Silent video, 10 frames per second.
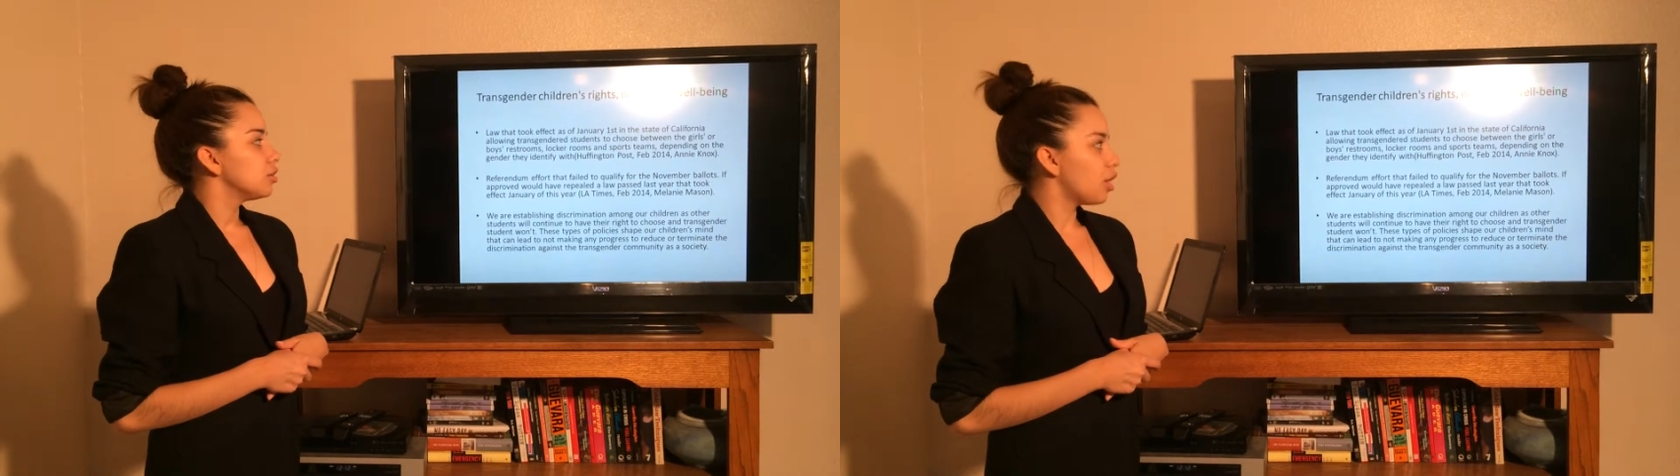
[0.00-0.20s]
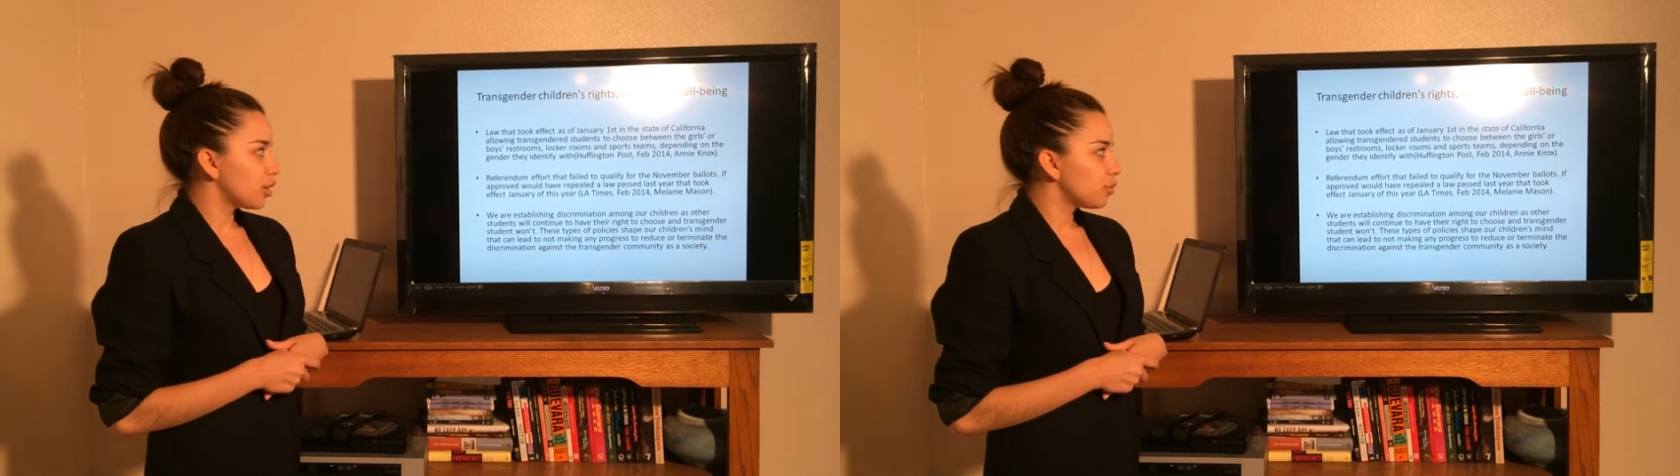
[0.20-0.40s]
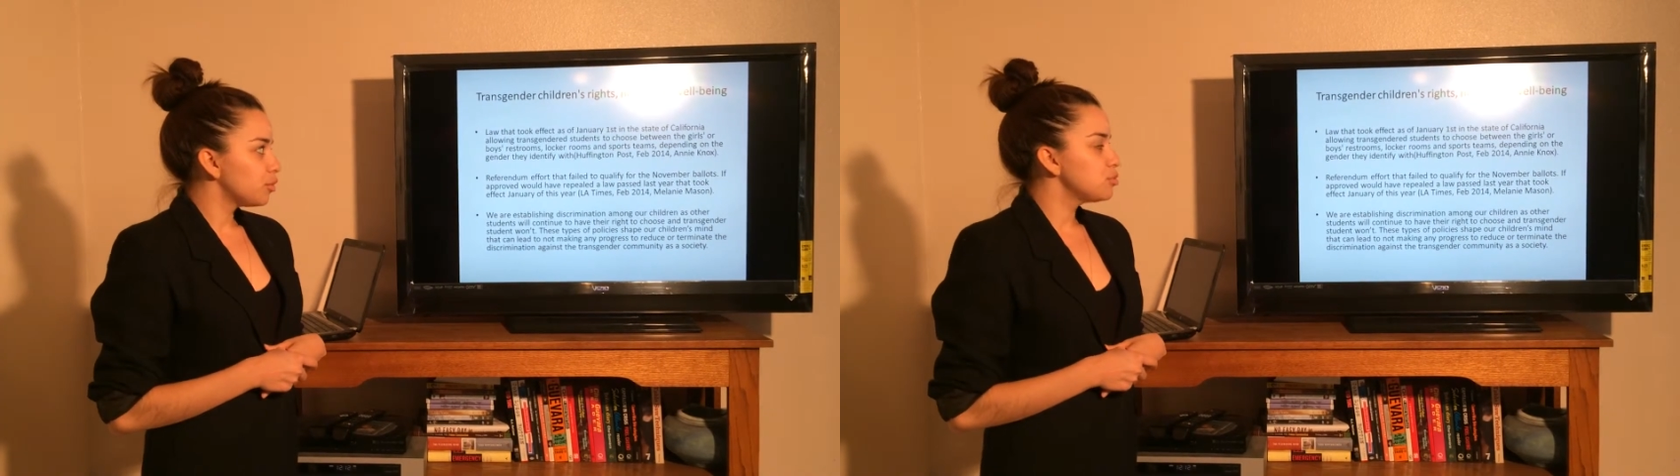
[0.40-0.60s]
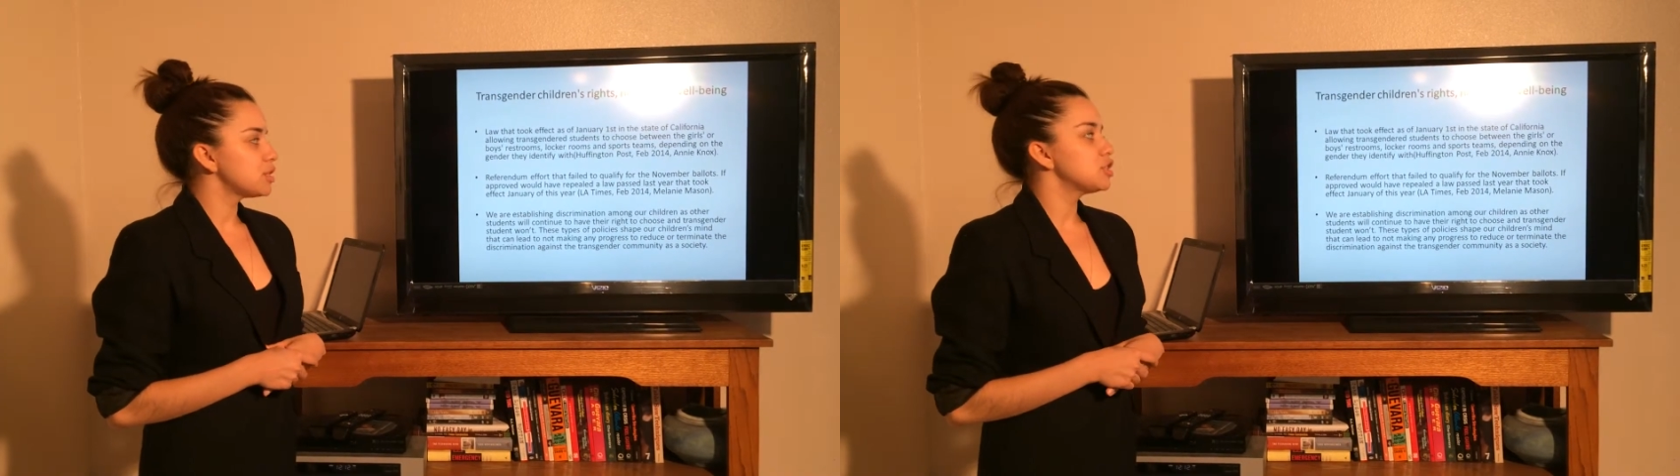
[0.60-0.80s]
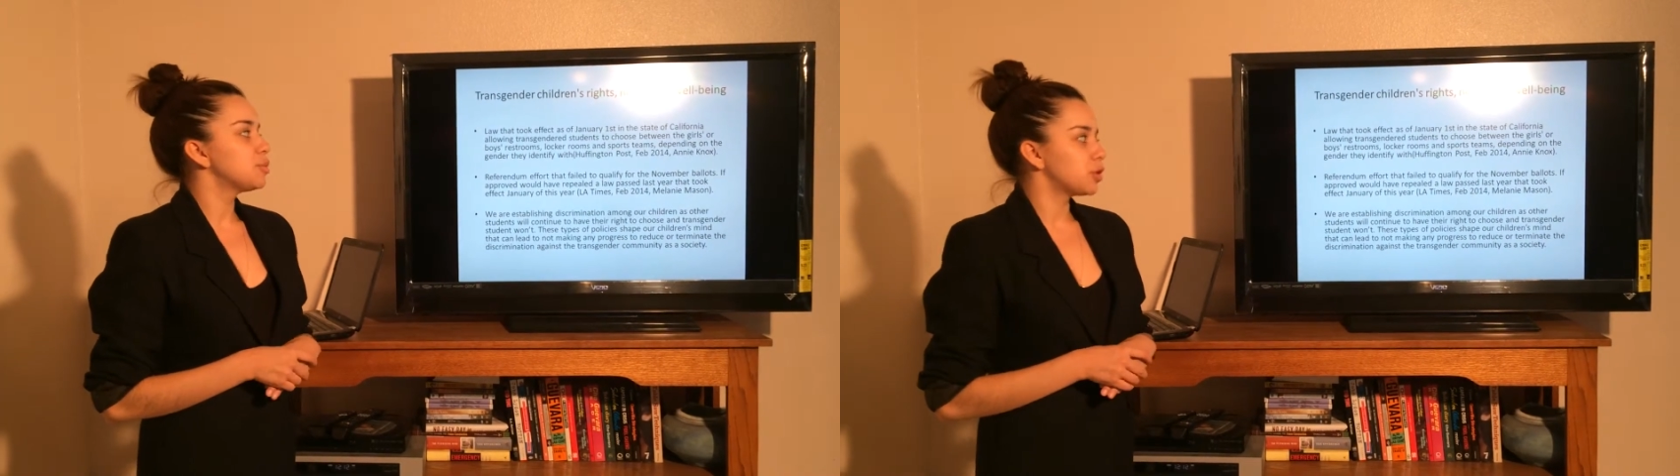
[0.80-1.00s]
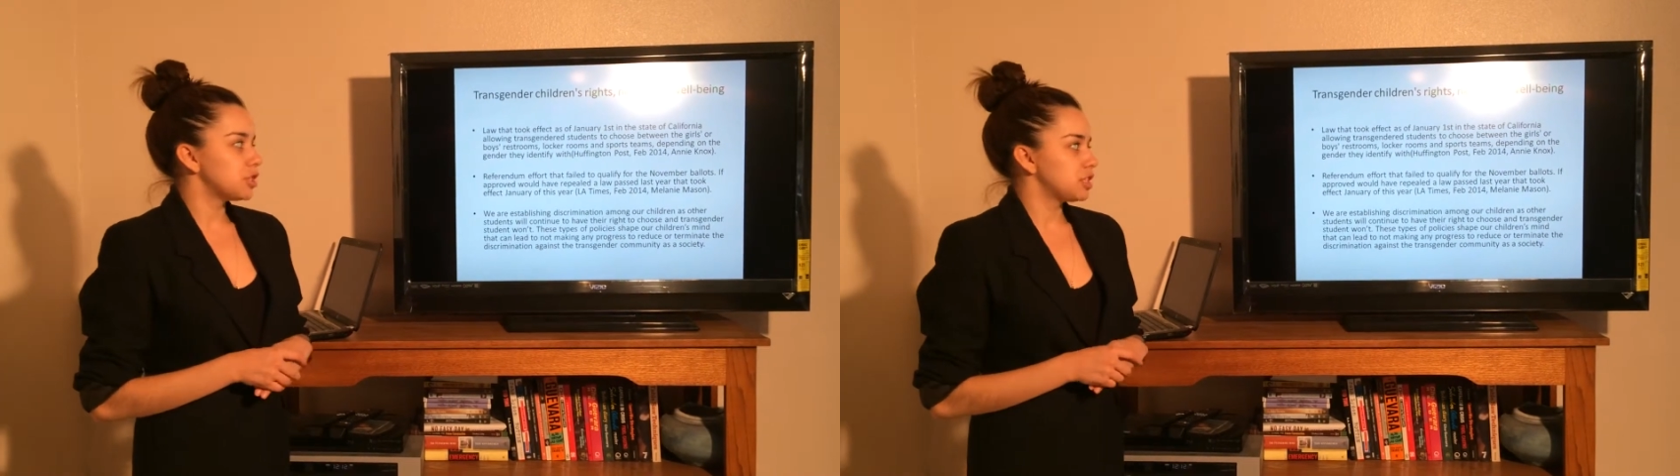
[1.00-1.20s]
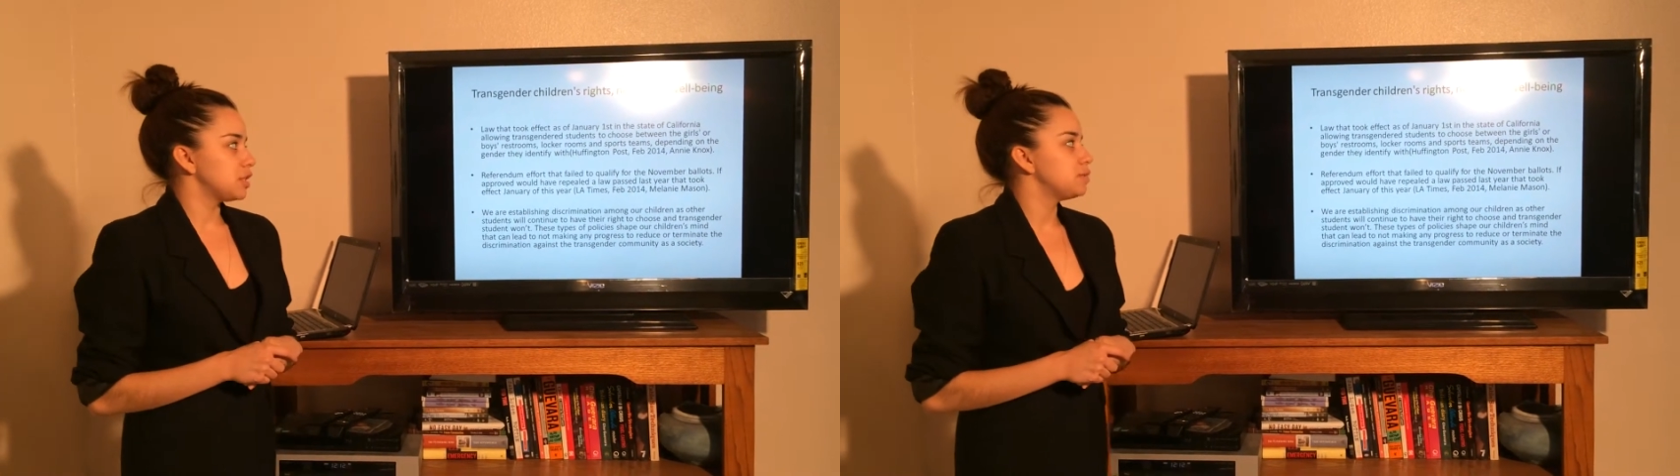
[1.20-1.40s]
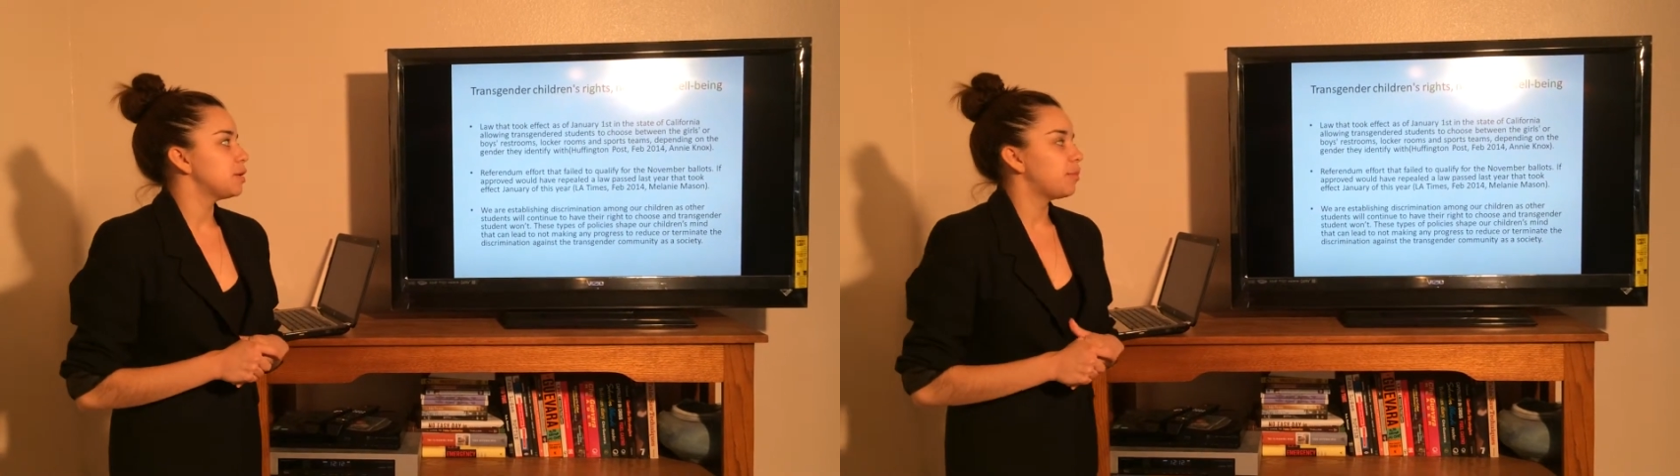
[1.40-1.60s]
locker rooms, and sports
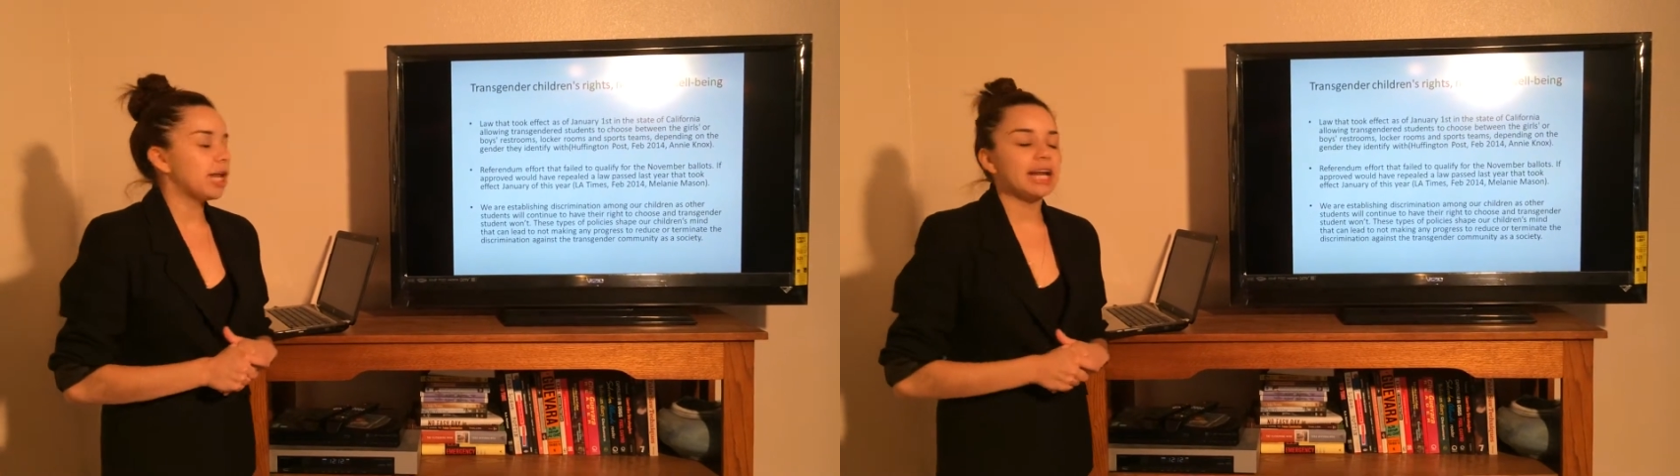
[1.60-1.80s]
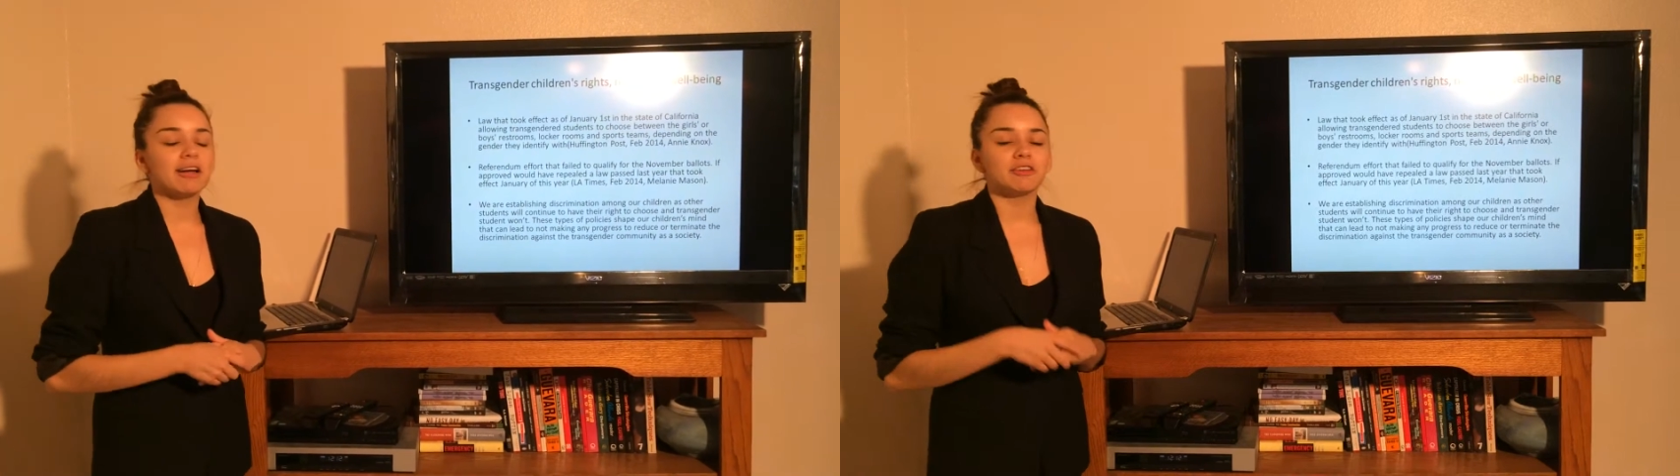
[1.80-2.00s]
team depending